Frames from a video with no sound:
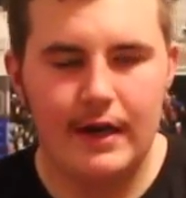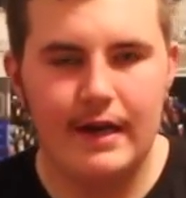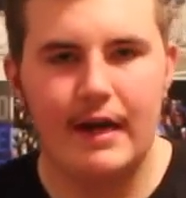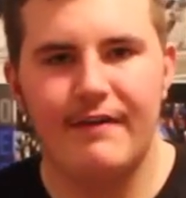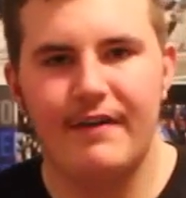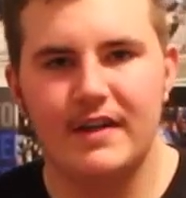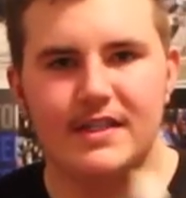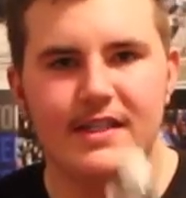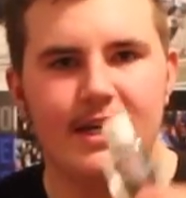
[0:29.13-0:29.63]
Now,
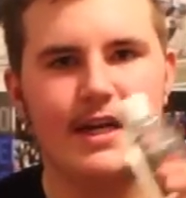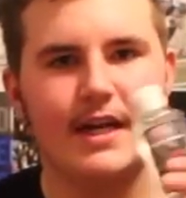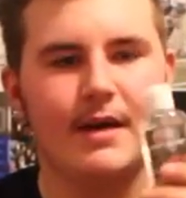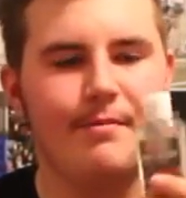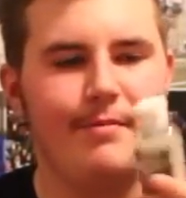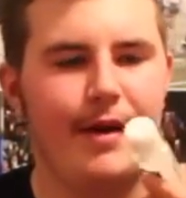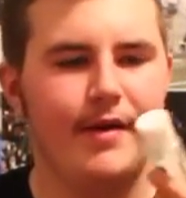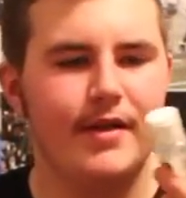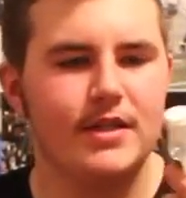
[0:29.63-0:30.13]
if I was going to
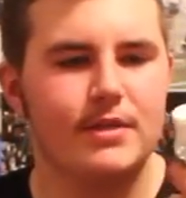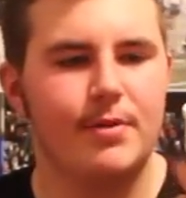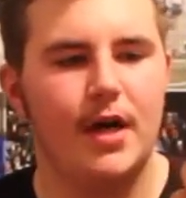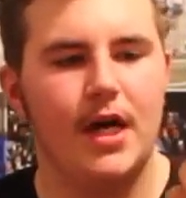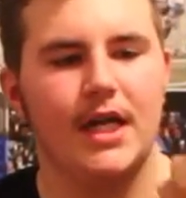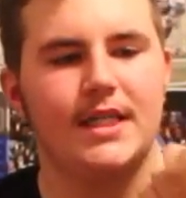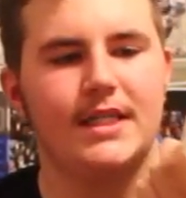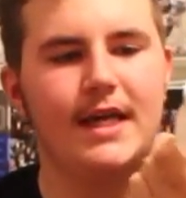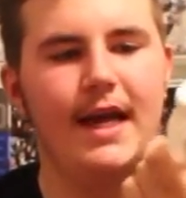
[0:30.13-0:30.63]
compare this
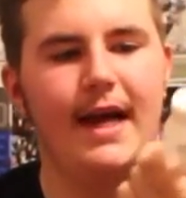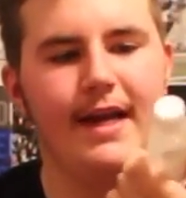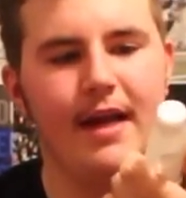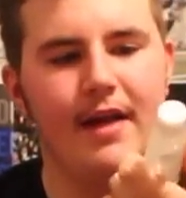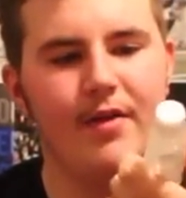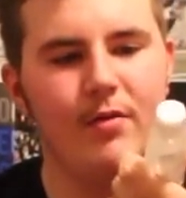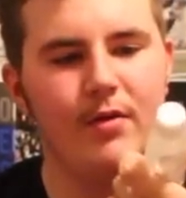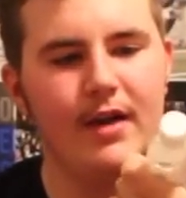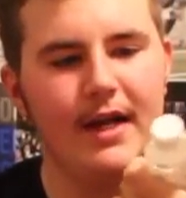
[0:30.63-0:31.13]
product to any
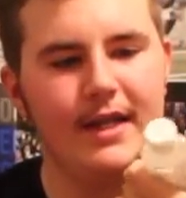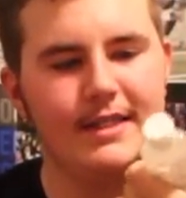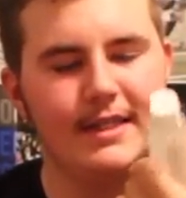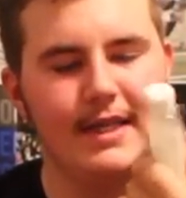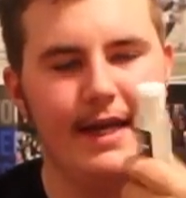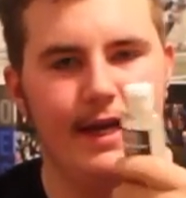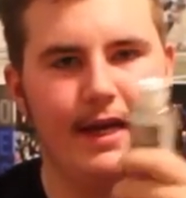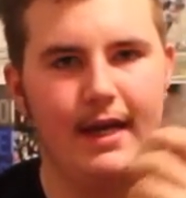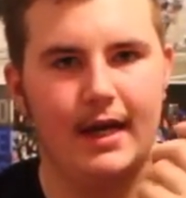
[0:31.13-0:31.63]
other one, I'd
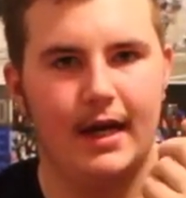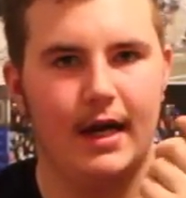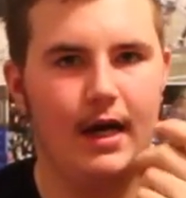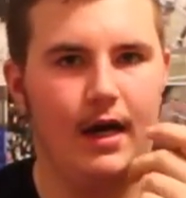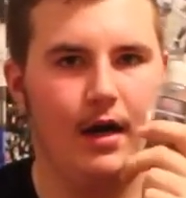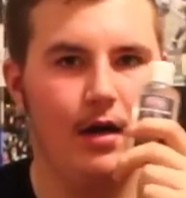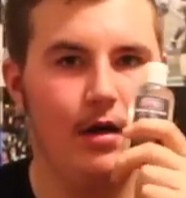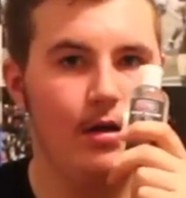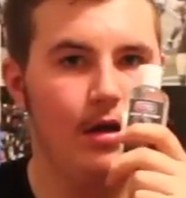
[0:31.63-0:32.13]
say
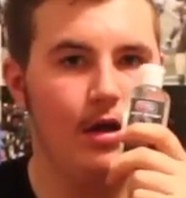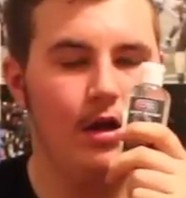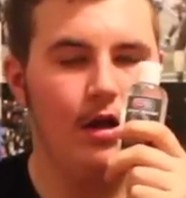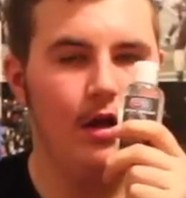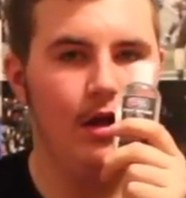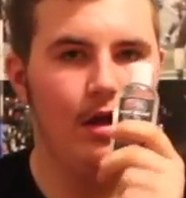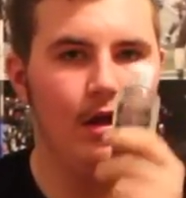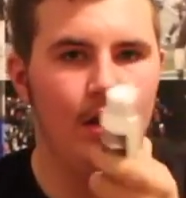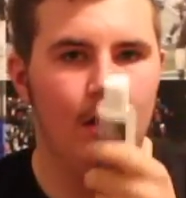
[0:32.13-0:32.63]

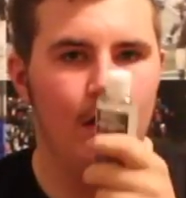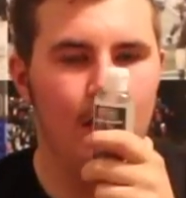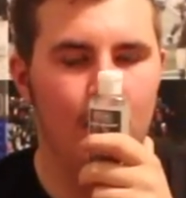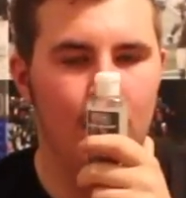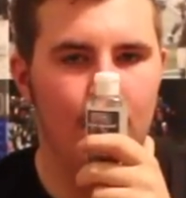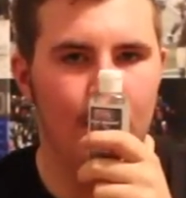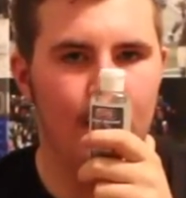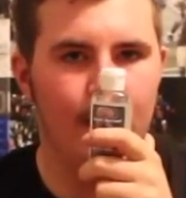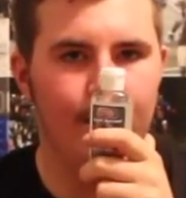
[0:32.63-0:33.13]

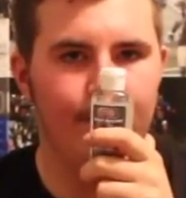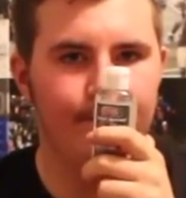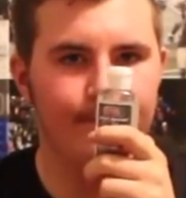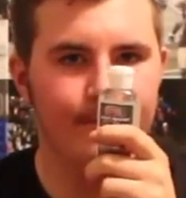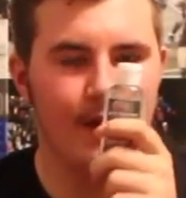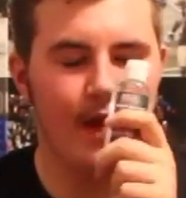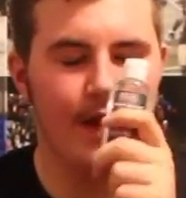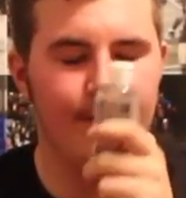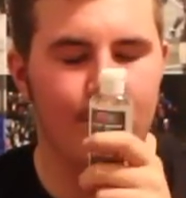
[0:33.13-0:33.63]
Under
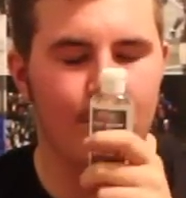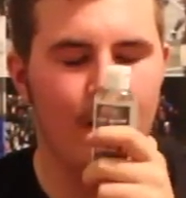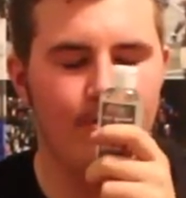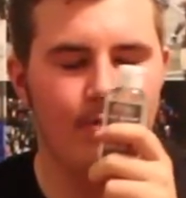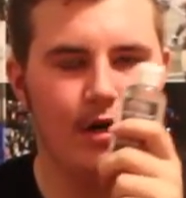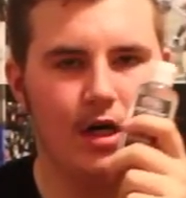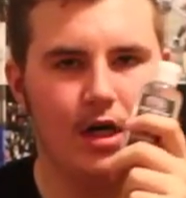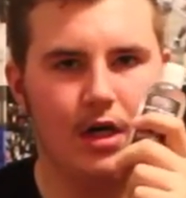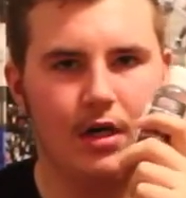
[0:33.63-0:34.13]

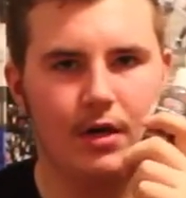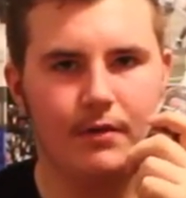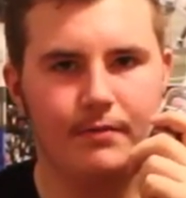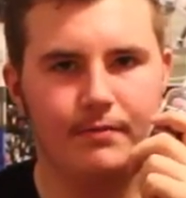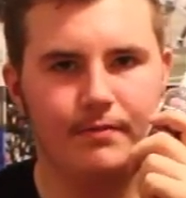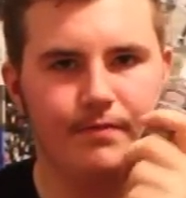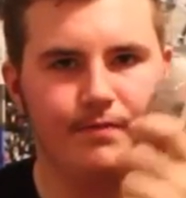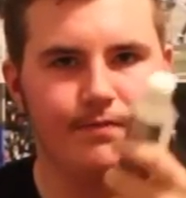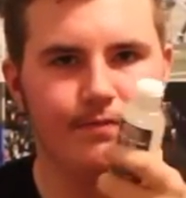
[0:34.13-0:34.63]
Armour
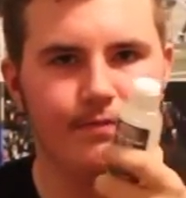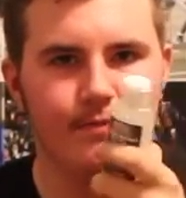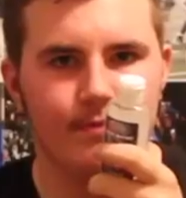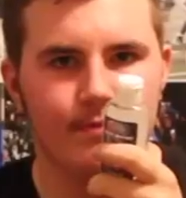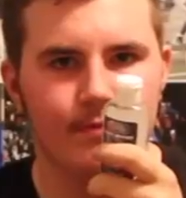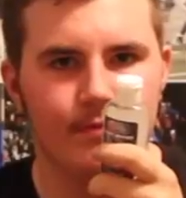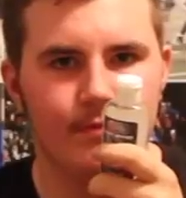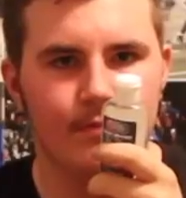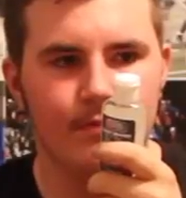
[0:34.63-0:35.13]

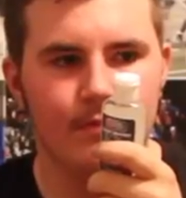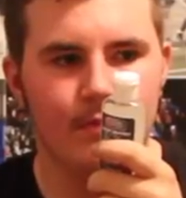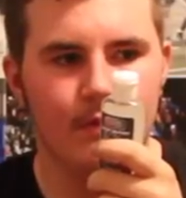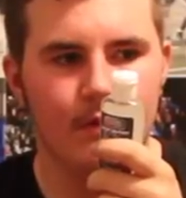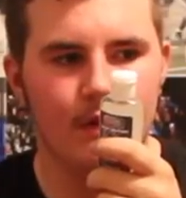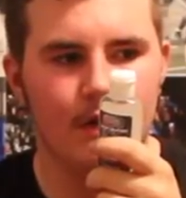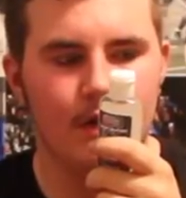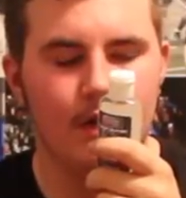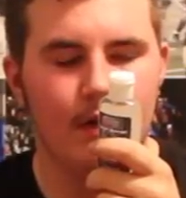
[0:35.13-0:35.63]

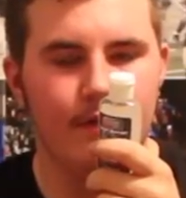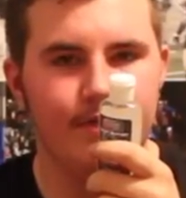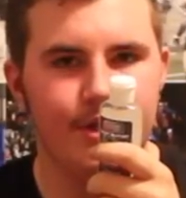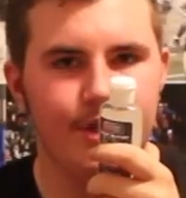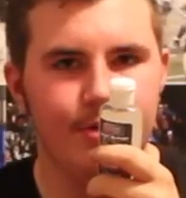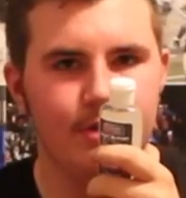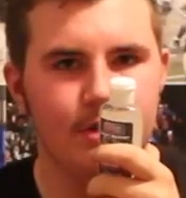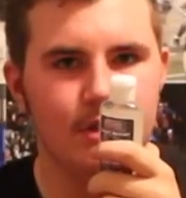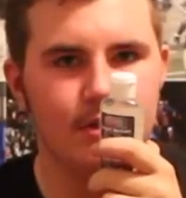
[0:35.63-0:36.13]
Glove
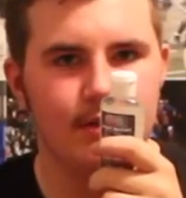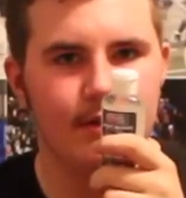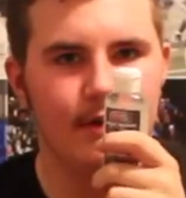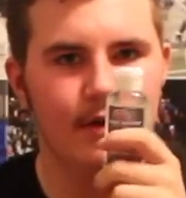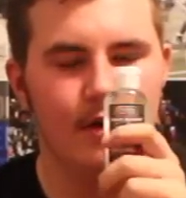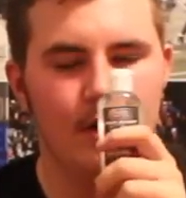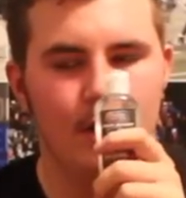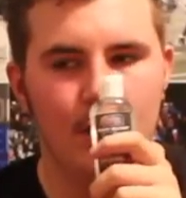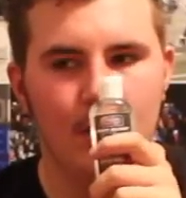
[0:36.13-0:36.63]
Juice
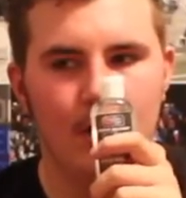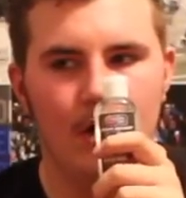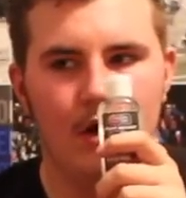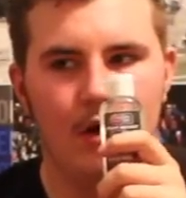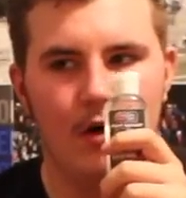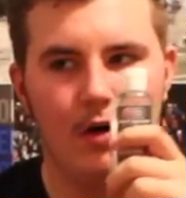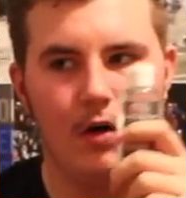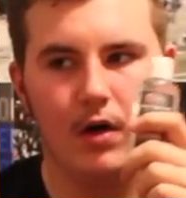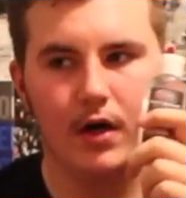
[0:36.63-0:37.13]

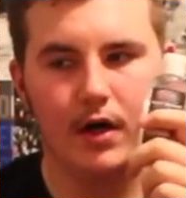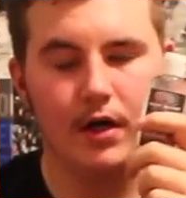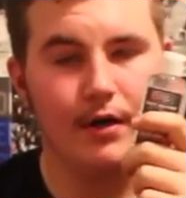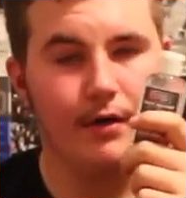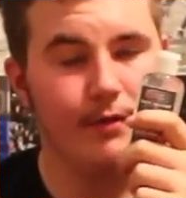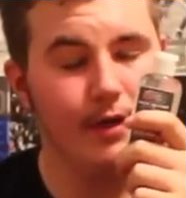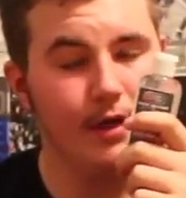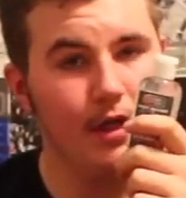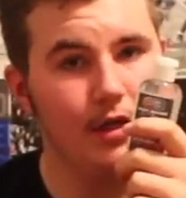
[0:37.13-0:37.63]
or
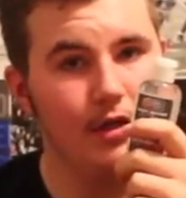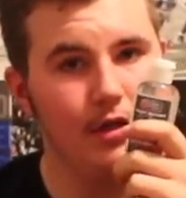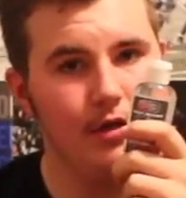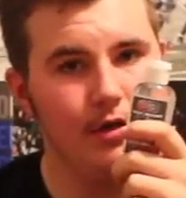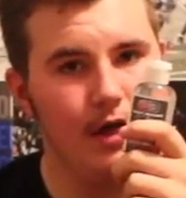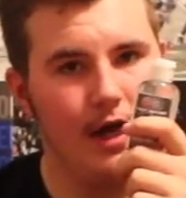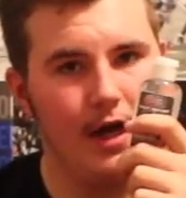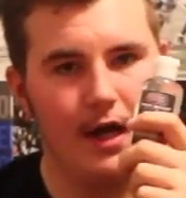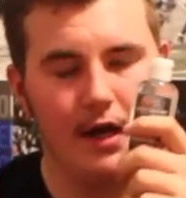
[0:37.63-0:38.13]
Gorilla
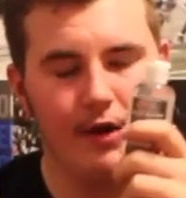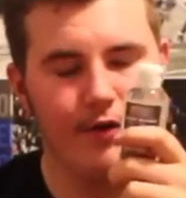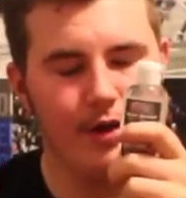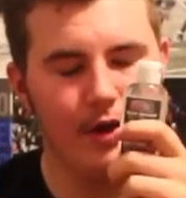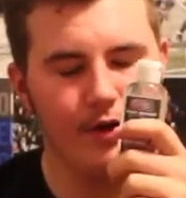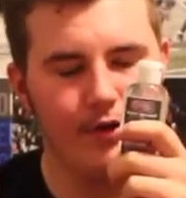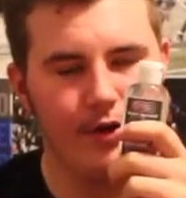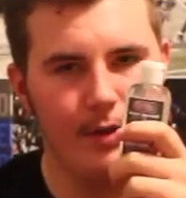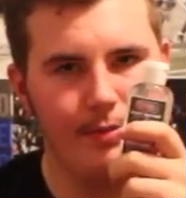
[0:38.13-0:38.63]

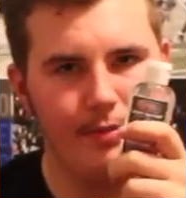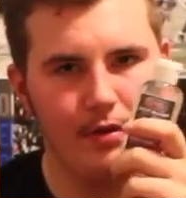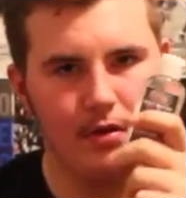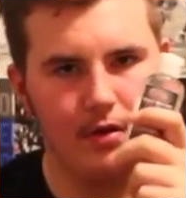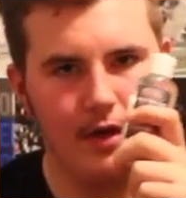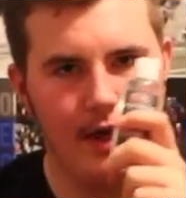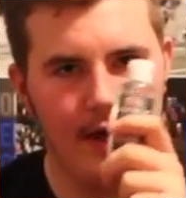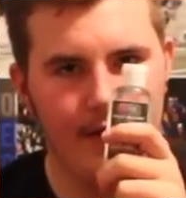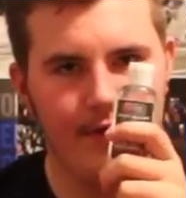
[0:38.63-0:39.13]
Grip,
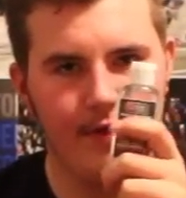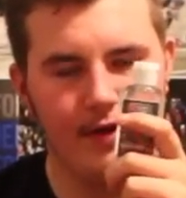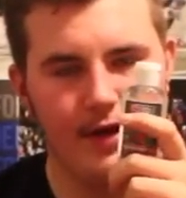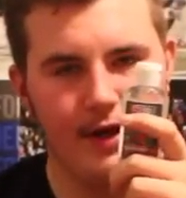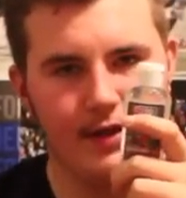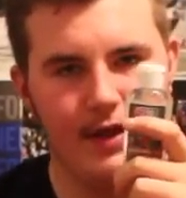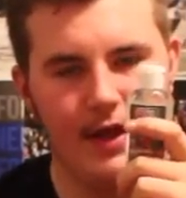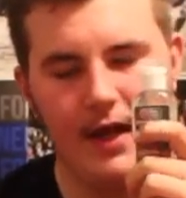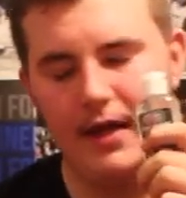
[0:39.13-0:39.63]
anything
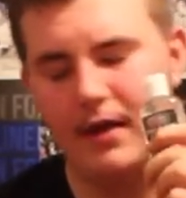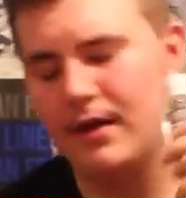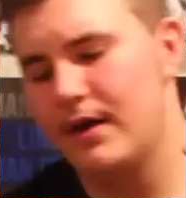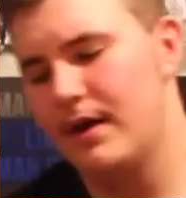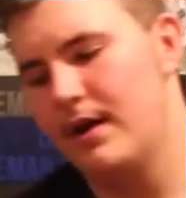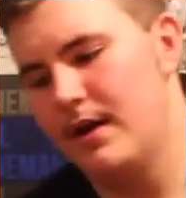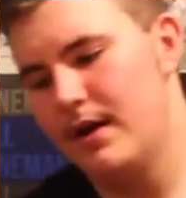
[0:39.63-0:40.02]
like that.